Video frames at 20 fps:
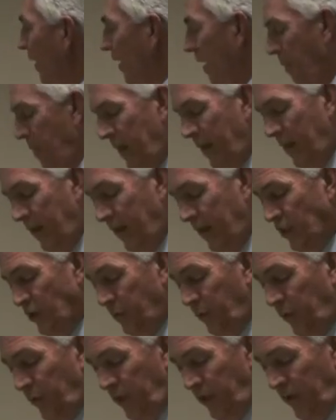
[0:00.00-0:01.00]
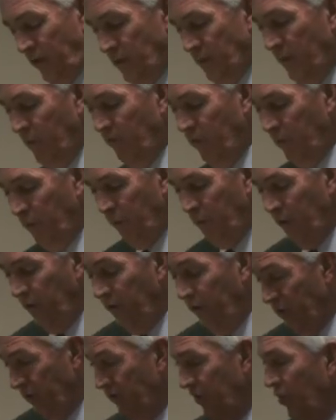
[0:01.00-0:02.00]
it's pretty, some of them are
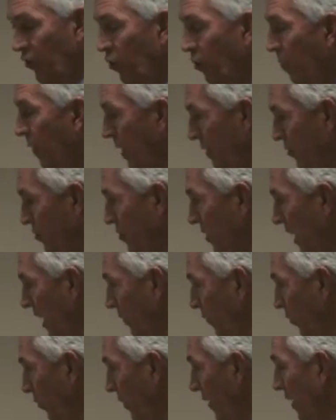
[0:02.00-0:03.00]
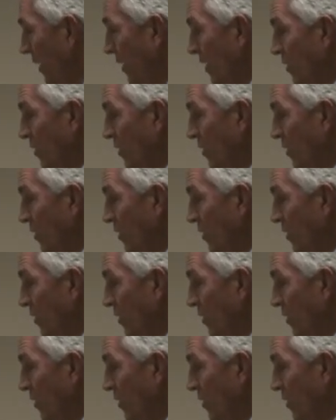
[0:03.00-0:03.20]
pretty, it's vehicle mile traveled.